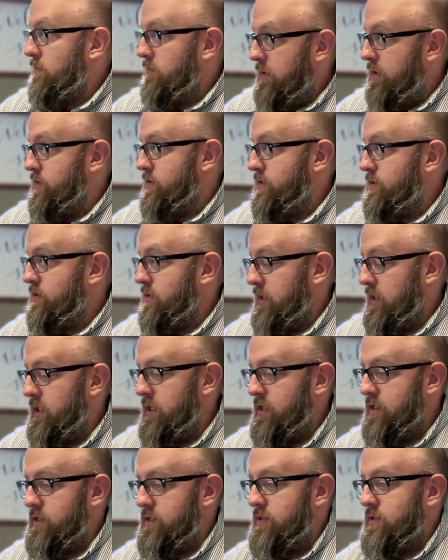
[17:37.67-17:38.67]
It's it
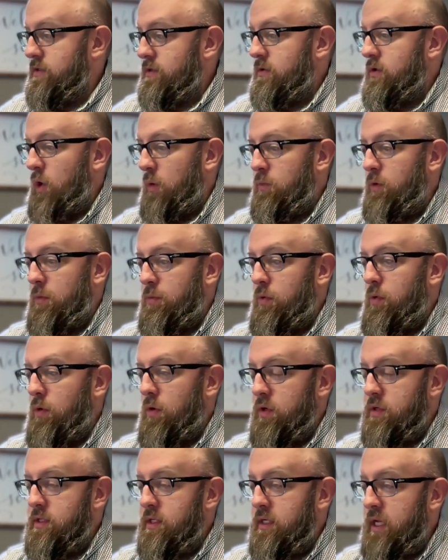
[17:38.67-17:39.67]
is Yom
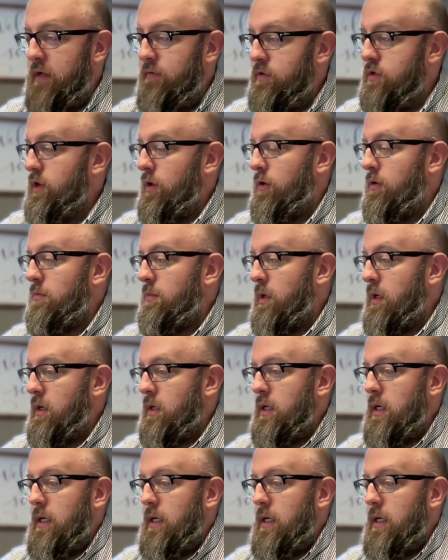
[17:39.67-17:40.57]
Kippur, is the Day of Atonement.